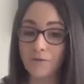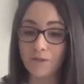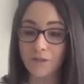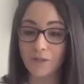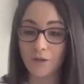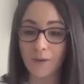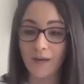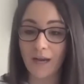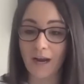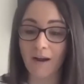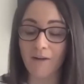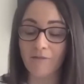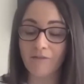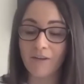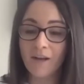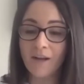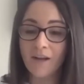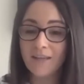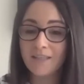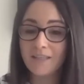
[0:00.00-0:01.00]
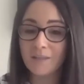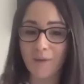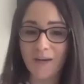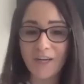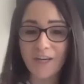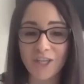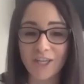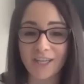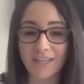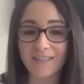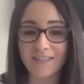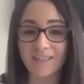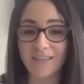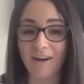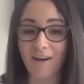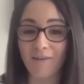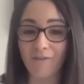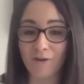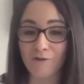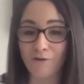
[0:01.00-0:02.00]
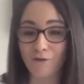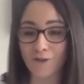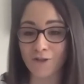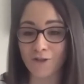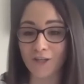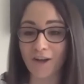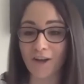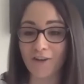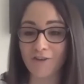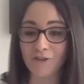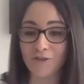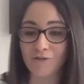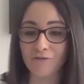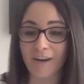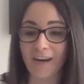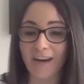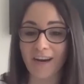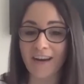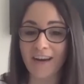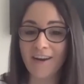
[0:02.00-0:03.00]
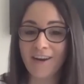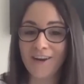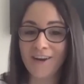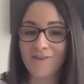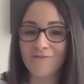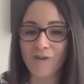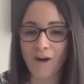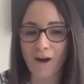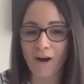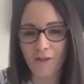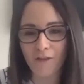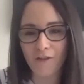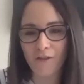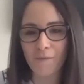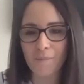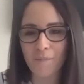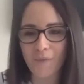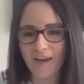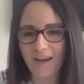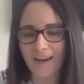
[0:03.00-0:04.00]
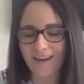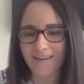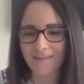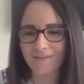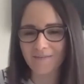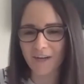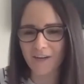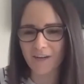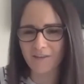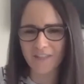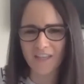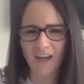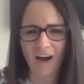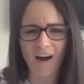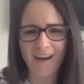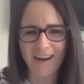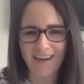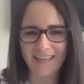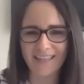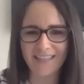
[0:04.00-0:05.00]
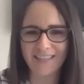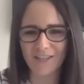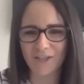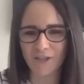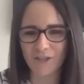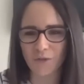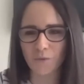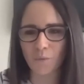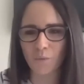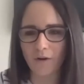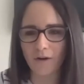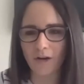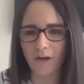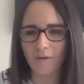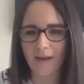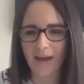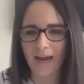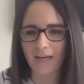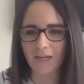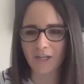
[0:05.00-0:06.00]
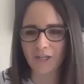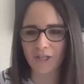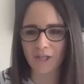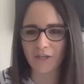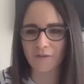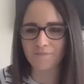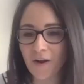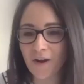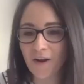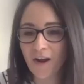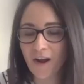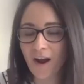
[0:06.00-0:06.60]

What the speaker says: So we have specialist staff across the country rather than being kind of tied to just one location.